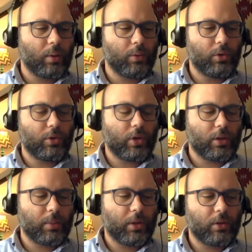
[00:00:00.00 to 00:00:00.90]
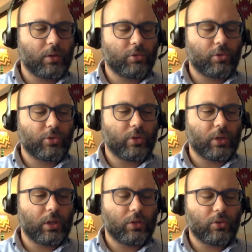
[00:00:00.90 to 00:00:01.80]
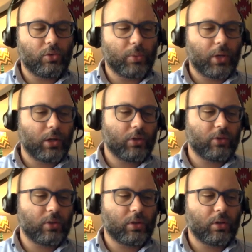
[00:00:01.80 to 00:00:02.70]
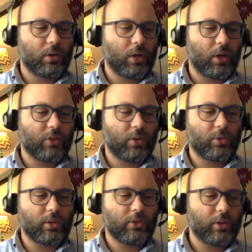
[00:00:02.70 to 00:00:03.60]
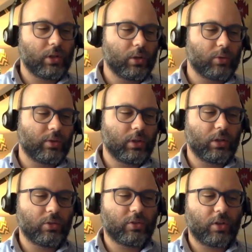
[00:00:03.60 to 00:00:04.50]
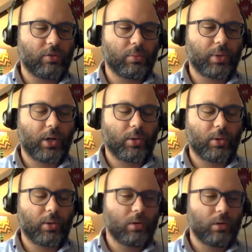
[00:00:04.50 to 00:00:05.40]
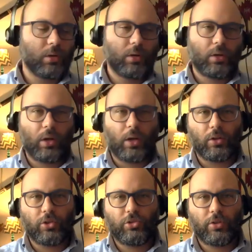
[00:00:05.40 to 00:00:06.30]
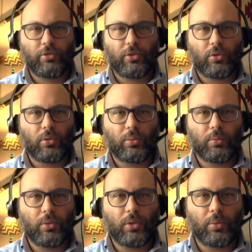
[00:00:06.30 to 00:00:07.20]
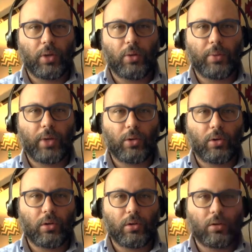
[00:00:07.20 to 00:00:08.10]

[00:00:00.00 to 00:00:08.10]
you talked about, of course, the king's two bodies, and as I was listening, I was thinking of sovereign power and the shift to, you know, biopower,